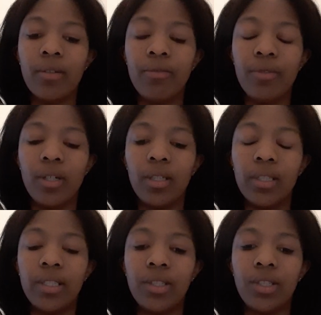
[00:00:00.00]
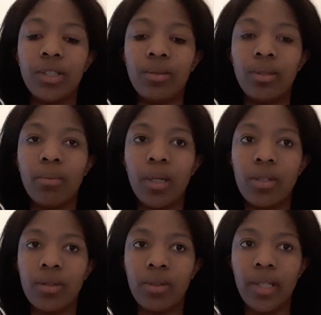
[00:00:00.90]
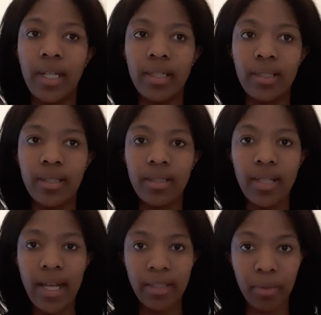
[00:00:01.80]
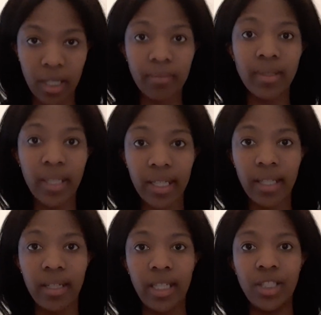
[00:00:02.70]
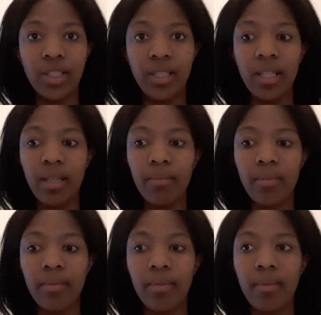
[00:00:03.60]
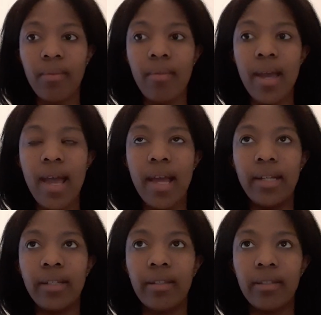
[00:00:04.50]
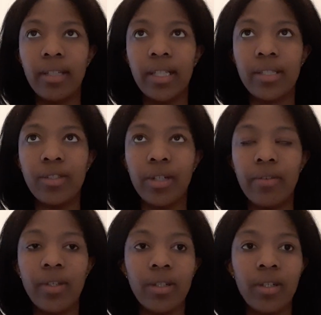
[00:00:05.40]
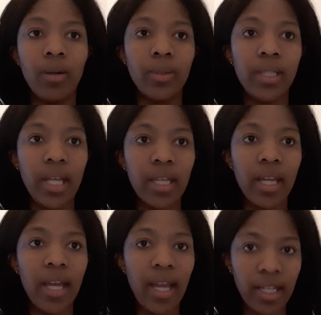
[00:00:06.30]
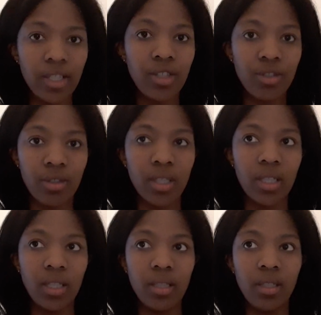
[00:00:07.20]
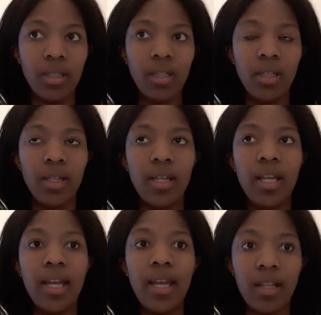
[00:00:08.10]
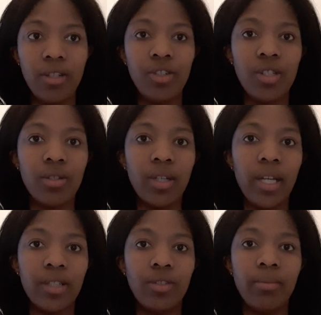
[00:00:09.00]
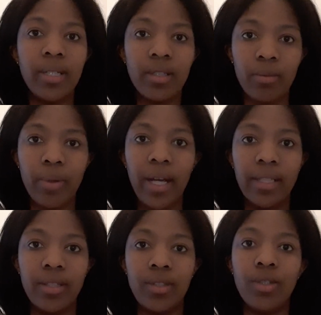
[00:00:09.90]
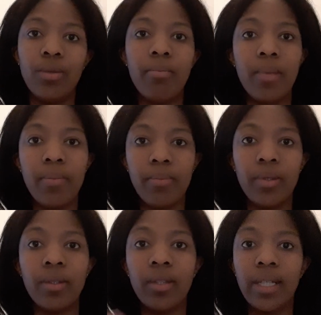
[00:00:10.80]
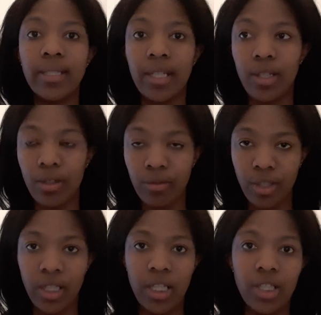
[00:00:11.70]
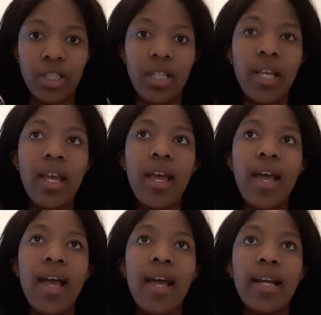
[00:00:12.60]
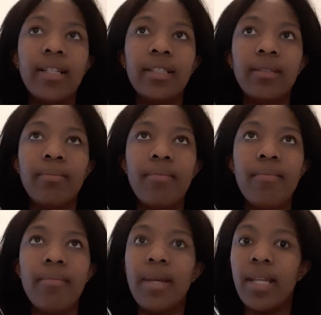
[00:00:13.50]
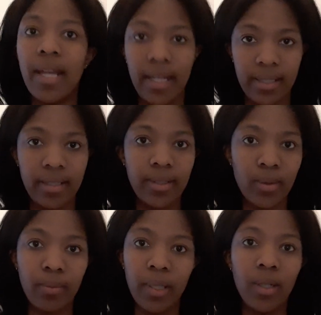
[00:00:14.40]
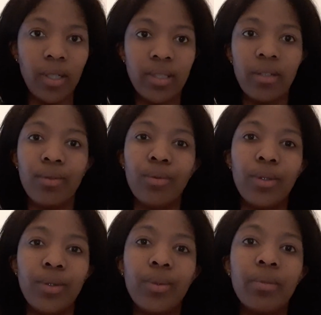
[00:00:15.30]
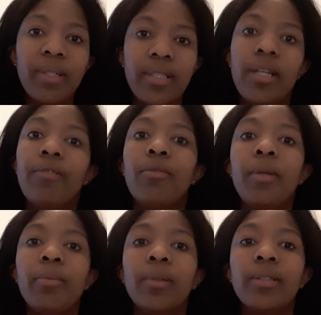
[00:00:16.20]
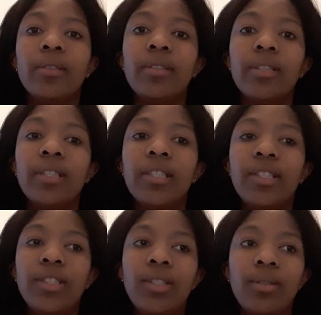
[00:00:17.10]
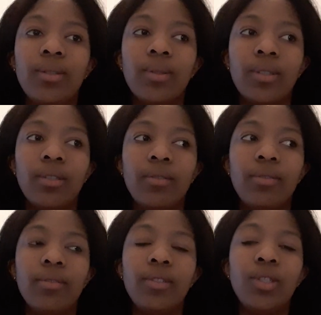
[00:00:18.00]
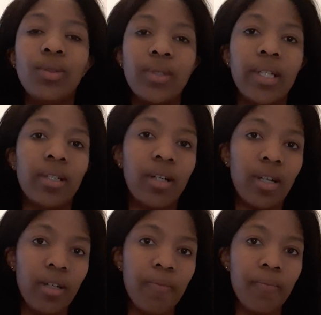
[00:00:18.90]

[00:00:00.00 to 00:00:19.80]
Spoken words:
fall into the model that has become second nature to them. And thus, driving a would take extra energy or extra mental practice to remember the things that you've changed, and many accidents would be caused on the road. It wouldn't be safe for people to sort of use that car